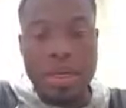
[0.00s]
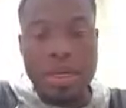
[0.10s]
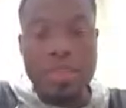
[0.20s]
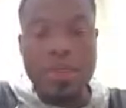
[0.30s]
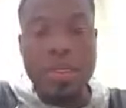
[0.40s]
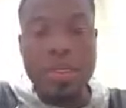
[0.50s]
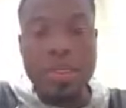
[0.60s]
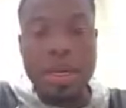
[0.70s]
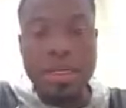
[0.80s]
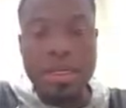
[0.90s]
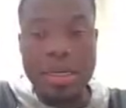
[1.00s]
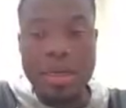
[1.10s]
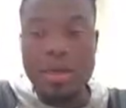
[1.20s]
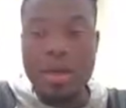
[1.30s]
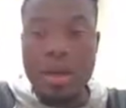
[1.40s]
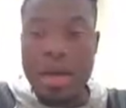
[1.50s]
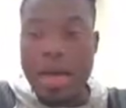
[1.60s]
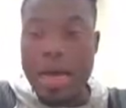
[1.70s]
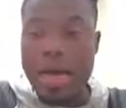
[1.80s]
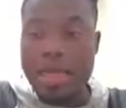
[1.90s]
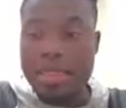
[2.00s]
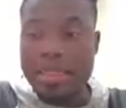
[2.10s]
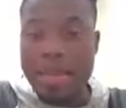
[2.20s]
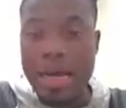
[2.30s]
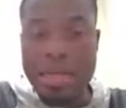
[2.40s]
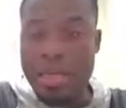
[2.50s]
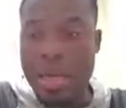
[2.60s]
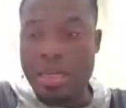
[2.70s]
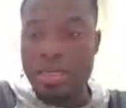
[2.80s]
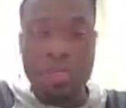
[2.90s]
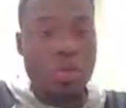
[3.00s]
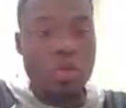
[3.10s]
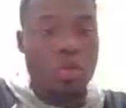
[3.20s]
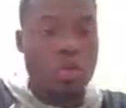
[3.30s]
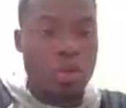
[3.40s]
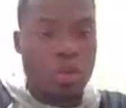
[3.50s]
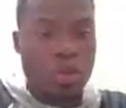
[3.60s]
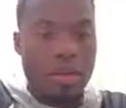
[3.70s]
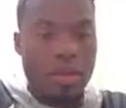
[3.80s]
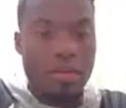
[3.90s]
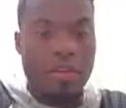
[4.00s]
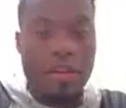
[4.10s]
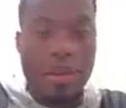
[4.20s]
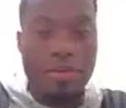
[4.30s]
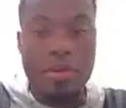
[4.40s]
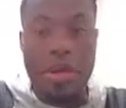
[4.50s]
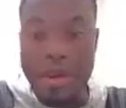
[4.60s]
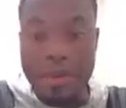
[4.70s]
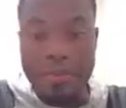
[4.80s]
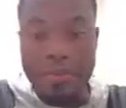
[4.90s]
And so in this case here, I can assign that to a variable a.